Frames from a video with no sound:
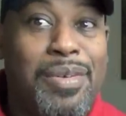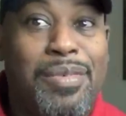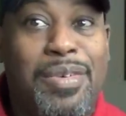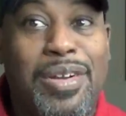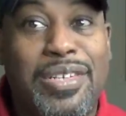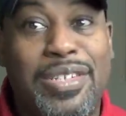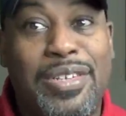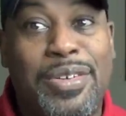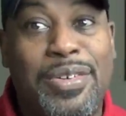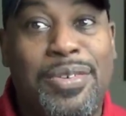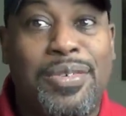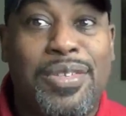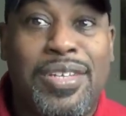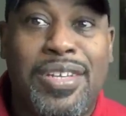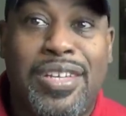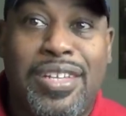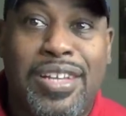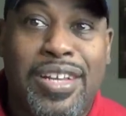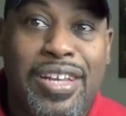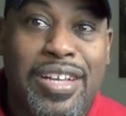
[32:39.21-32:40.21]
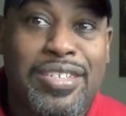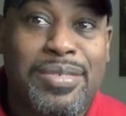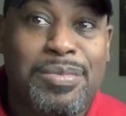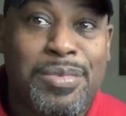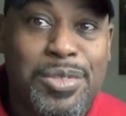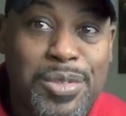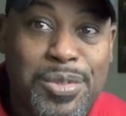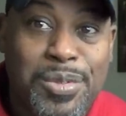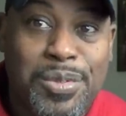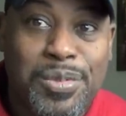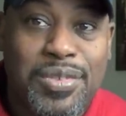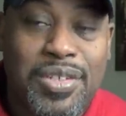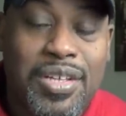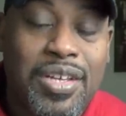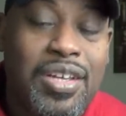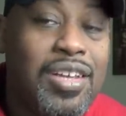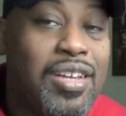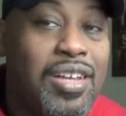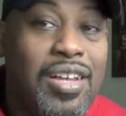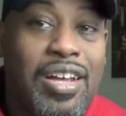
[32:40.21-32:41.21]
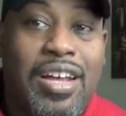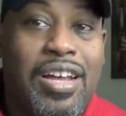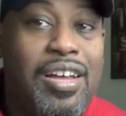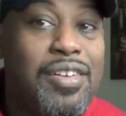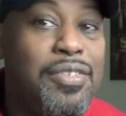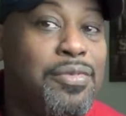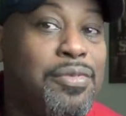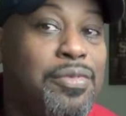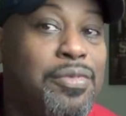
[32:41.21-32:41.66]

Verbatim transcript: I watched that whole thing and I got some jewels. i